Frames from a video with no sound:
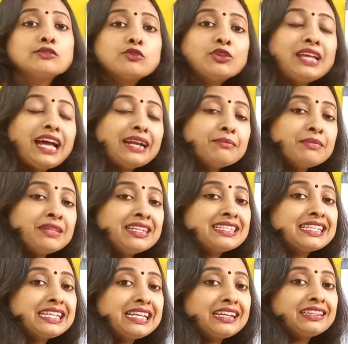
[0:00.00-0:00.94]
So that
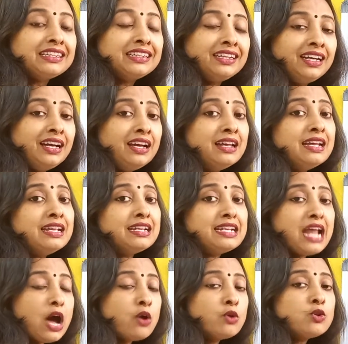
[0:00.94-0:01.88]
means here the
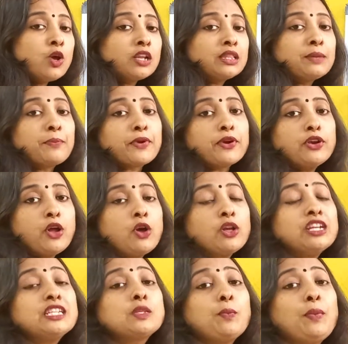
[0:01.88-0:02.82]
noun or the
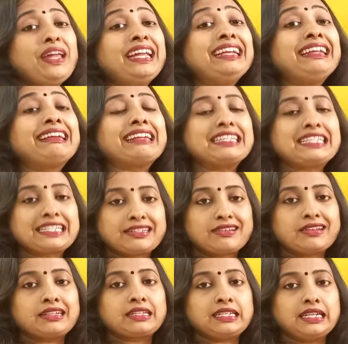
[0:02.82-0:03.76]
pronoun is being
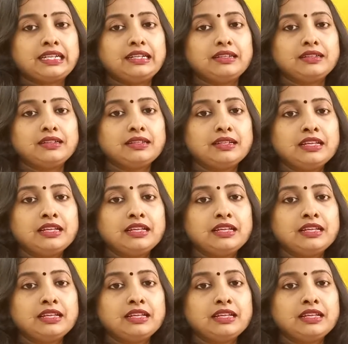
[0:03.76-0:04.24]
restricted.